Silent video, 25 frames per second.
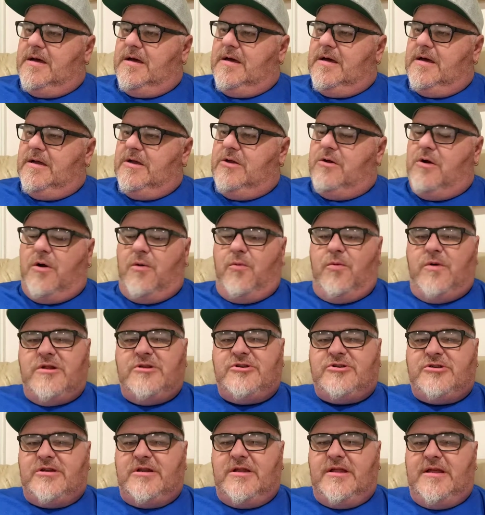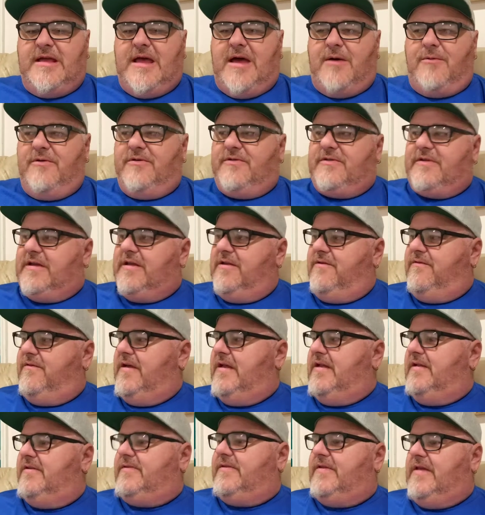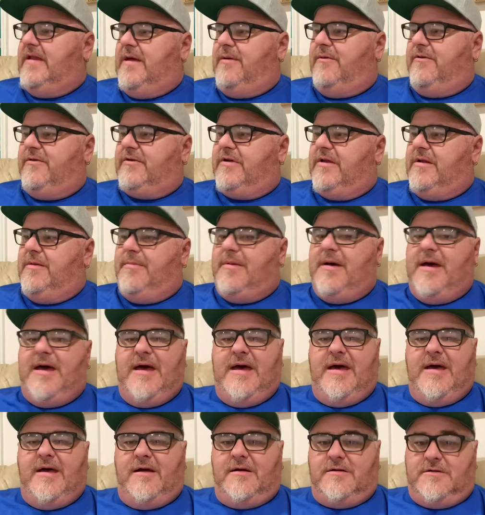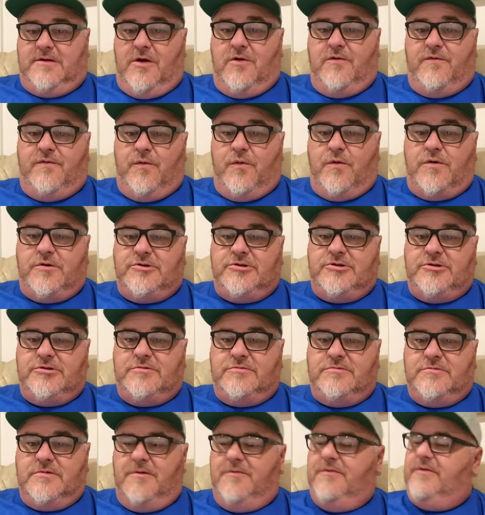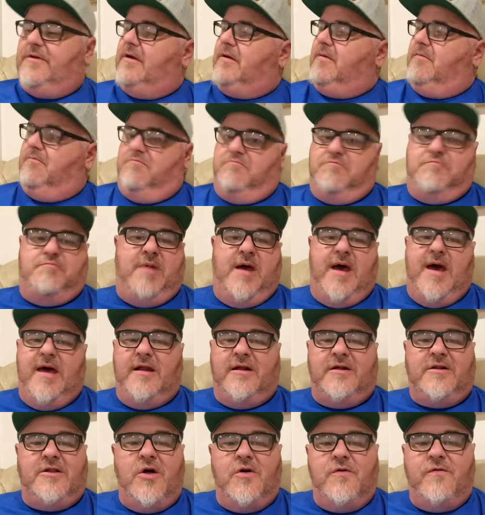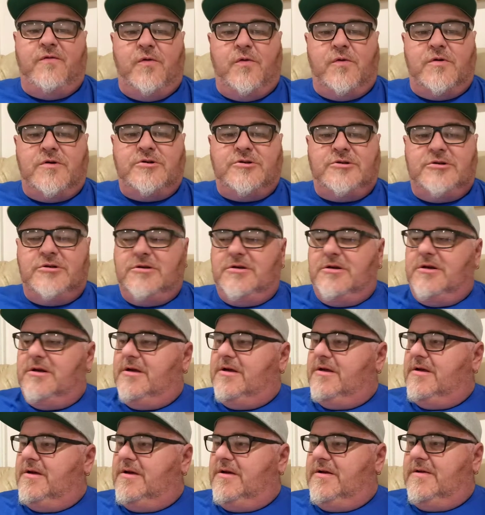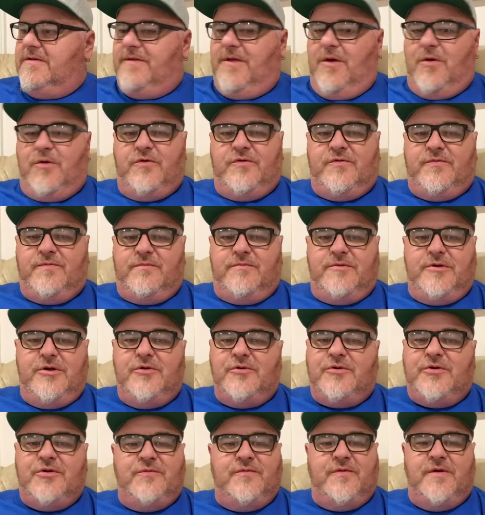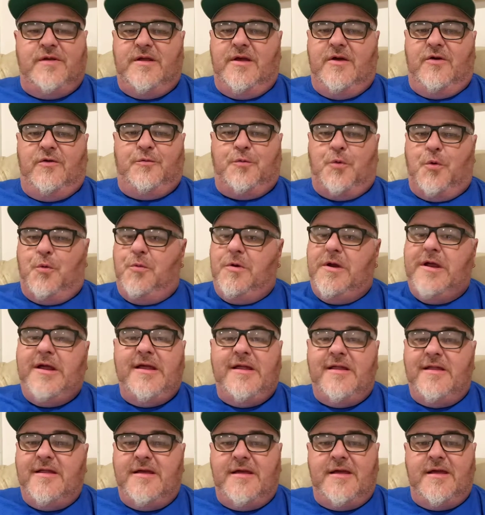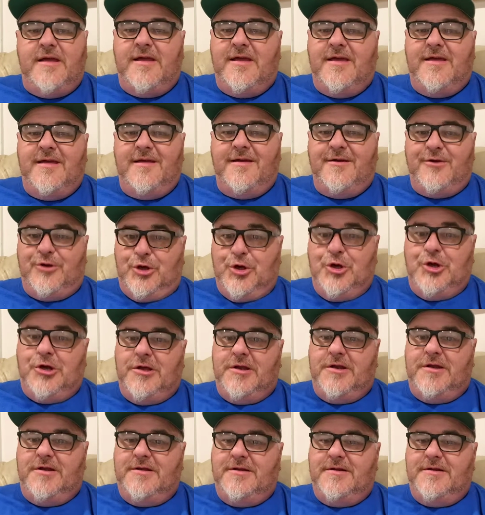Originally I was convinced that I was going to buy a Glowforge. I was like, buying a Glowforge. Those YouTube videos were really good.